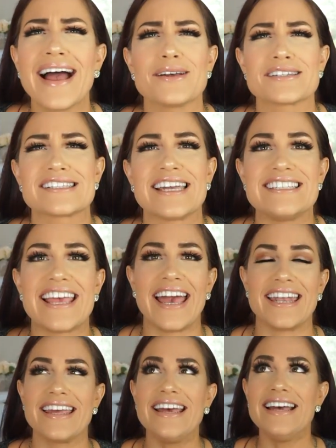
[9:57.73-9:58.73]
I was gonna say
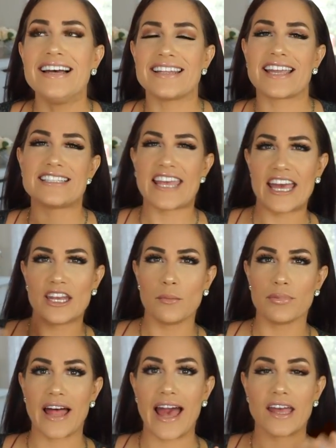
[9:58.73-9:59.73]
tan, like tan
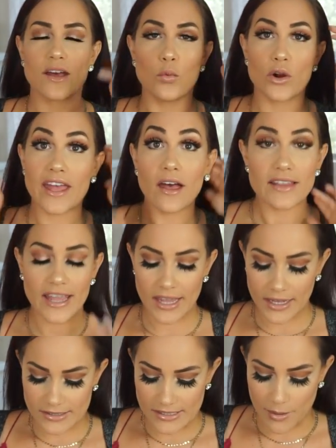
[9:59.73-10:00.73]
and black workout
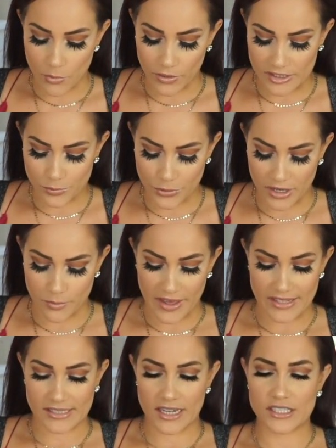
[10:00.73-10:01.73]
leggings. I'm always pretty
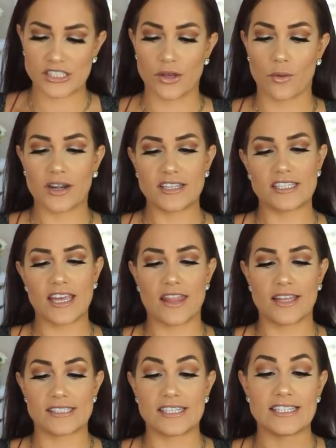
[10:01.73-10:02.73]
basic, so I wanted to
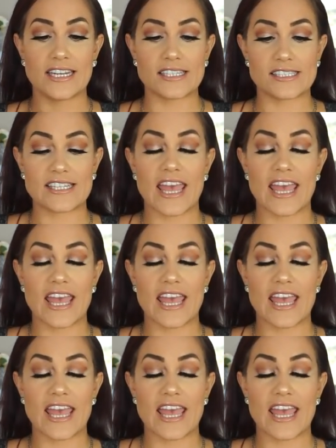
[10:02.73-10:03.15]
get this Adidas